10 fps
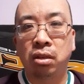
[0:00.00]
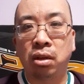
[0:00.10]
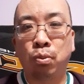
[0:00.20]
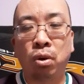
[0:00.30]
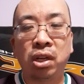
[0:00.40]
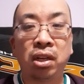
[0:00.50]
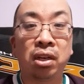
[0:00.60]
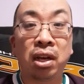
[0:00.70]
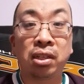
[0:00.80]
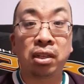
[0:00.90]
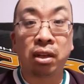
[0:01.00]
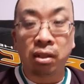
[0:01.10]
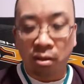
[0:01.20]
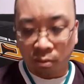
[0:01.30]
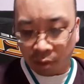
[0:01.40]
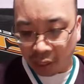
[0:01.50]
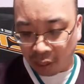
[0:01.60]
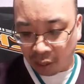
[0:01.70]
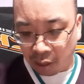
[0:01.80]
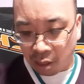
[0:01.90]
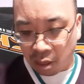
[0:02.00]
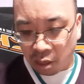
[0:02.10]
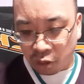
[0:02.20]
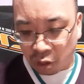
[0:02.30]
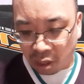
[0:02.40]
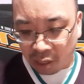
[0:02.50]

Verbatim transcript: that won it in nineteen ninety-three, Sean